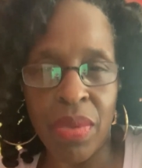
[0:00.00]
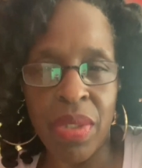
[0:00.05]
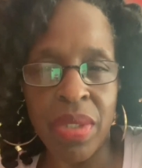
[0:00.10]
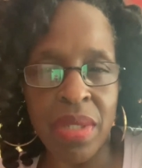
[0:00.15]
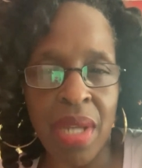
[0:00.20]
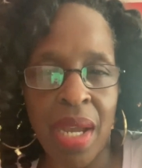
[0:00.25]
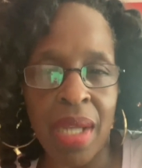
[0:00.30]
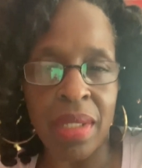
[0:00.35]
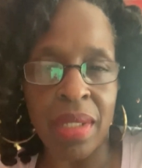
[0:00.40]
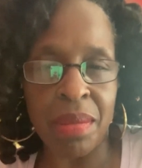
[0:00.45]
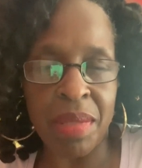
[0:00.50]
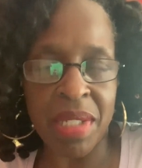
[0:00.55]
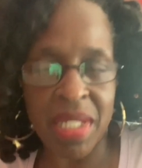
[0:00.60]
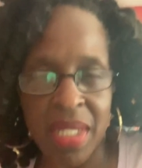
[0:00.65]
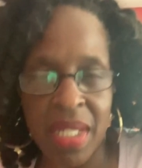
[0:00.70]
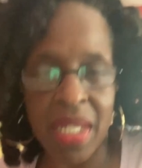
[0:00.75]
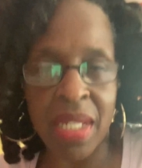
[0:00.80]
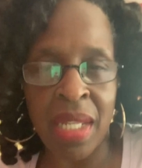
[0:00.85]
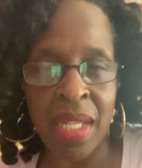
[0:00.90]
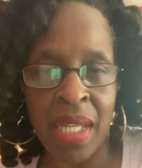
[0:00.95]
documents
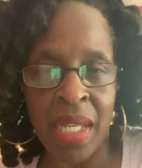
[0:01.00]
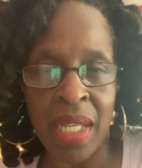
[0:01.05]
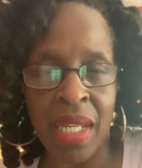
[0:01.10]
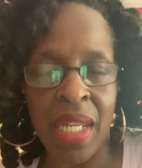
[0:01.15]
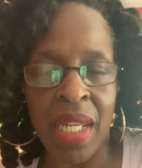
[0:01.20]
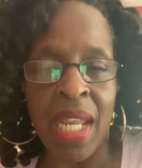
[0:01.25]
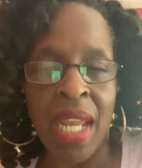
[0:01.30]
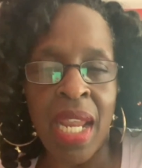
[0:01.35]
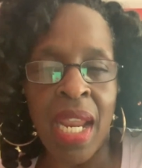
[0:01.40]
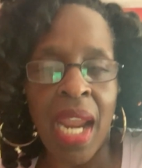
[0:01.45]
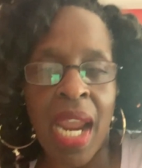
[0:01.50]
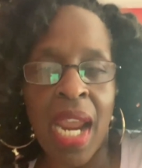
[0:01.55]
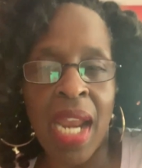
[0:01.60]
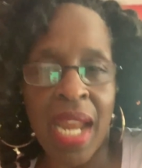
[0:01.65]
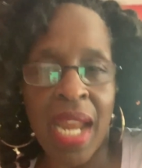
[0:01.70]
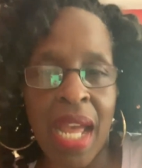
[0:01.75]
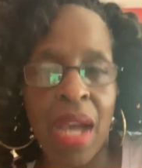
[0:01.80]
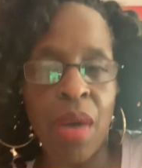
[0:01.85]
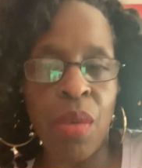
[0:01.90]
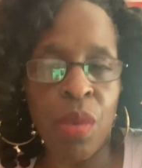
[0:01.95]
they need and
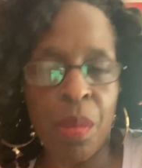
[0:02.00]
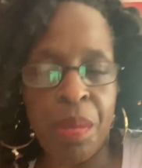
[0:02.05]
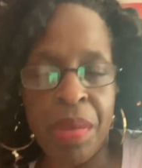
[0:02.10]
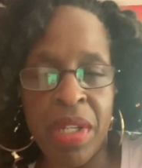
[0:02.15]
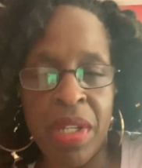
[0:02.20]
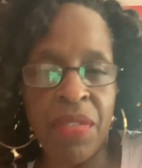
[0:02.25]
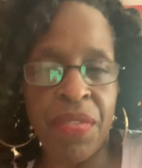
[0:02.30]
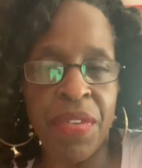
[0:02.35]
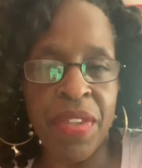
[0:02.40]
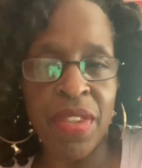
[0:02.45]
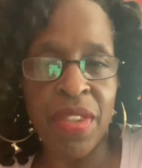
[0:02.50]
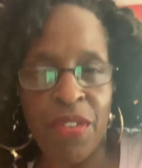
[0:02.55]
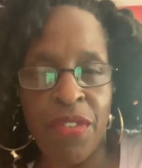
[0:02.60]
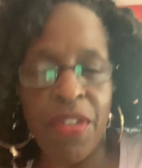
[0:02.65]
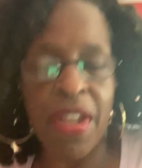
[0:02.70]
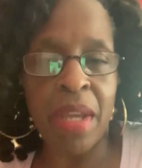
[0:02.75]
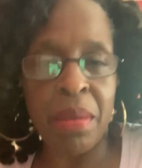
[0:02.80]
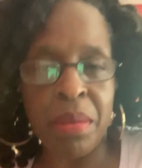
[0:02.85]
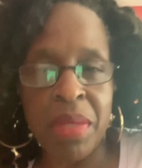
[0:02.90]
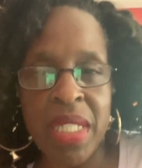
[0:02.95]
how it will benefit their
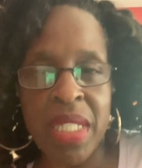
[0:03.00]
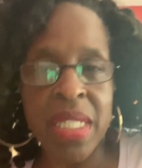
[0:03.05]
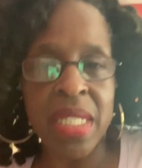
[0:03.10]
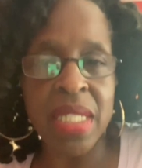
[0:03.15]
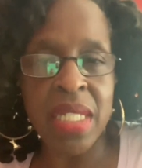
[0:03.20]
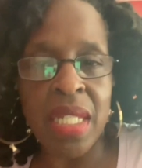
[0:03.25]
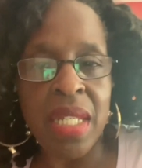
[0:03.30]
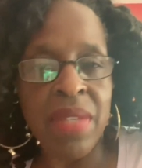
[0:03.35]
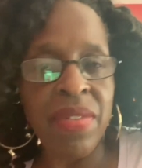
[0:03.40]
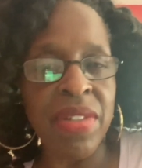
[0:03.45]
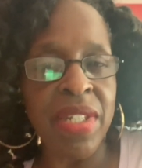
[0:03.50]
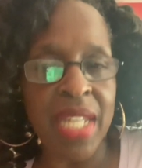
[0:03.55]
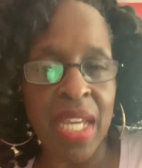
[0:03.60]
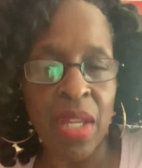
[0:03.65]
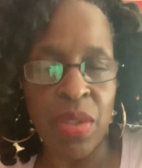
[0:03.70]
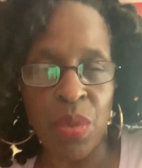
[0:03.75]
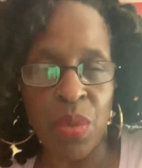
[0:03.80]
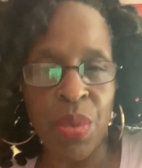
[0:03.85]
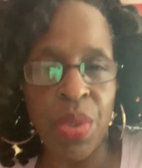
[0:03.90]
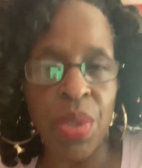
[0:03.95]
families even
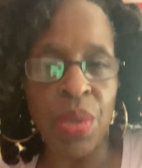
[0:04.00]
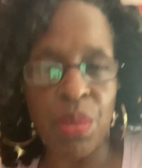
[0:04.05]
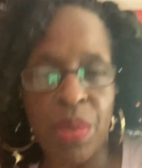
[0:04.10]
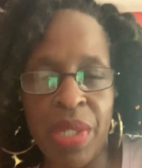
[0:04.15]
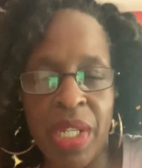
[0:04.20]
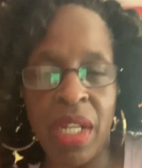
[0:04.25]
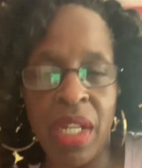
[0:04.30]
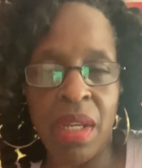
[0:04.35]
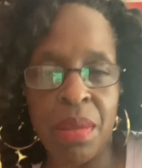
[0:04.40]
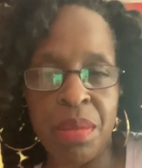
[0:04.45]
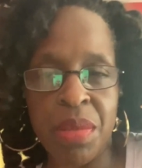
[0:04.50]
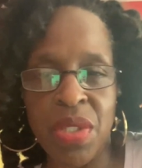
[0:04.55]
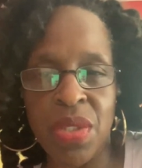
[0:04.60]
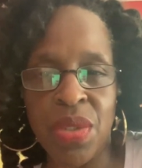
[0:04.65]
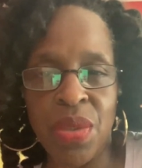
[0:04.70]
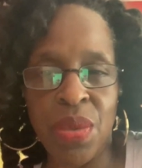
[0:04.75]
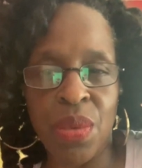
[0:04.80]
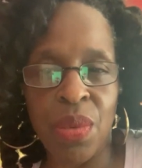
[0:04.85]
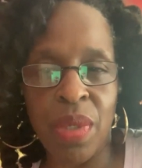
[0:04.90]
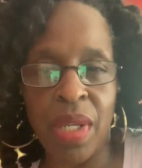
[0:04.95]
down the road when it comes
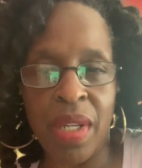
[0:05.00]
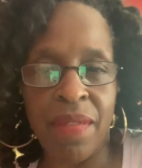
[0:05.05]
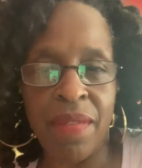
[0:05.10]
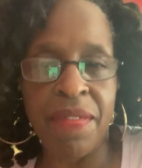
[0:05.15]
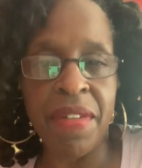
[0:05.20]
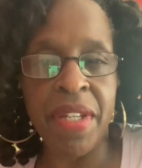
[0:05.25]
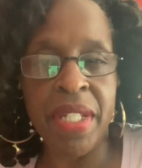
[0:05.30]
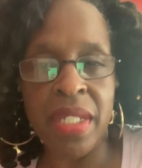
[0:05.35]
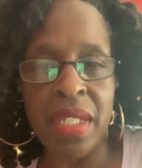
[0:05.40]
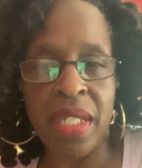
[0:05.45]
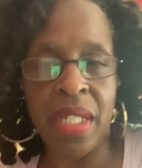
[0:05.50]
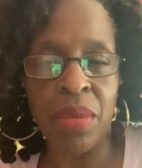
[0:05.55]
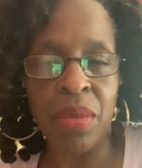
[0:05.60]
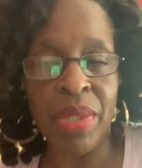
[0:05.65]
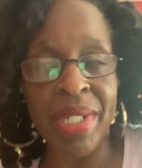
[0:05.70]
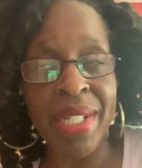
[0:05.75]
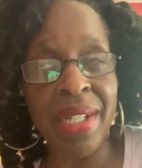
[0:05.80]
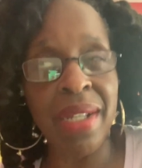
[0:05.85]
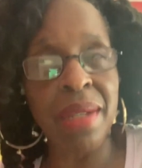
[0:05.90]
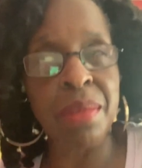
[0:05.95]
to funding,
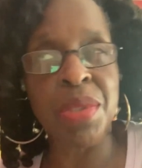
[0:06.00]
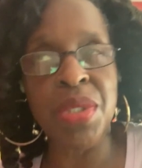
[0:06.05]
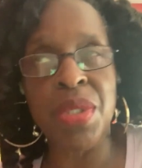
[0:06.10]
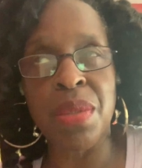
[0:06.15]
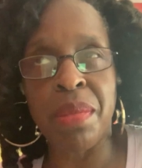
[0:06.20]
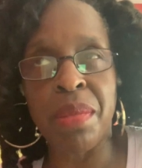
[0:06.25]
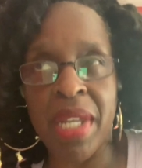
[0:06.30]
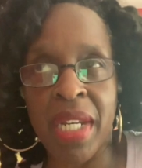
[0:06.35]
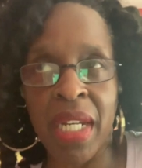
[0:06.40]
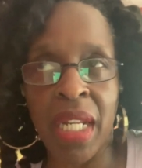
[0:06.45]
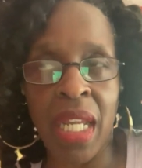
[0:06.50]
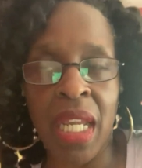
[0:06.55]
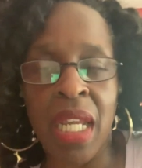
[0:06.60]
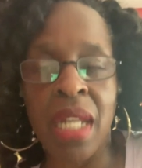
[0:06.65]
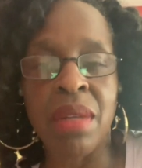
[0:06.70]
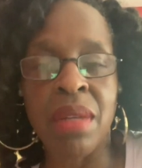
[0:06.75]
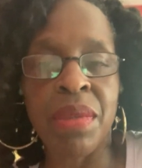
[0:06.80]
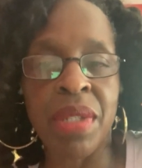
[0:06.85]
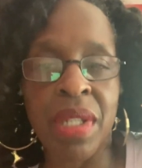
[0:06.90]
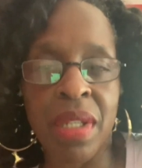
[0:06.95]
when it comes to Medicaid,
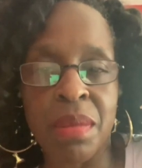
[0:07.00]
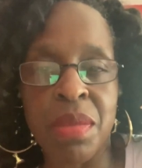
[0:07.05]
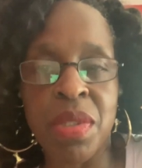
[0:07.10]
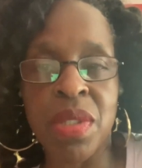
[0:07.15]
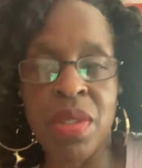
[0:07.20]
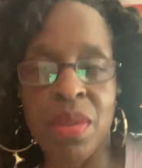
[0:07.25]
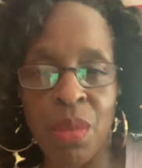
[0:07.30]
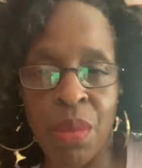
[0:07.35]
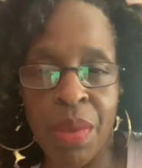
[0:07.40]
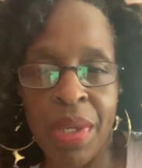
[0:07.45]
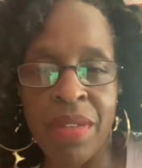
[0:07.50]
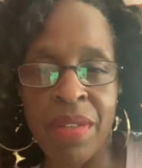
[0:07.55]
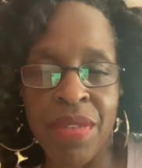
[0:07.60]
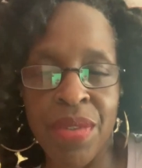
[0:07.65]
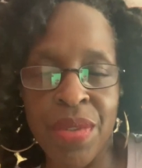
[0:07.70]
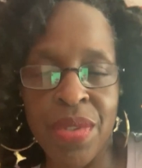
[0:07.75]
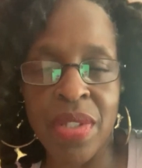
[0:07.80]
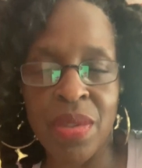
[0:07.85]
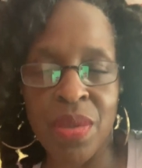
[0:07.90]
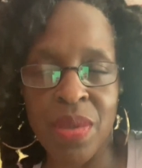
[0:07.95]
and when it comes to the
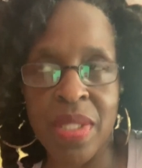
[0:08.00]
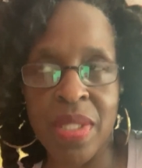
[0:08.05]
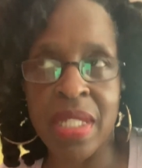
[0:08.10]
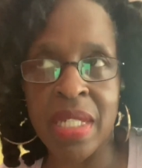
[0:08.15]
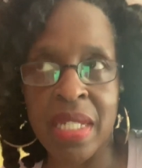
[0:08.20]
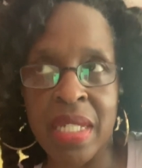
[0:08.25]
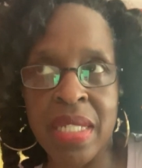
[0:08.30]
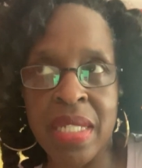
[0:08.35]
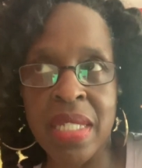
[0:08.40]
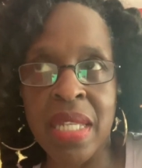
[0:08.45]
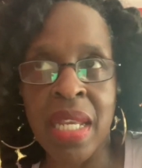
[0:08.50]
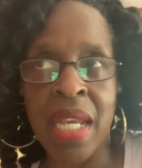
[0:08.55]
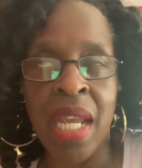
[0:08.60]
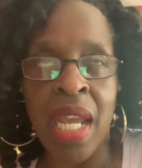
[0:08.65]
waivers and those things.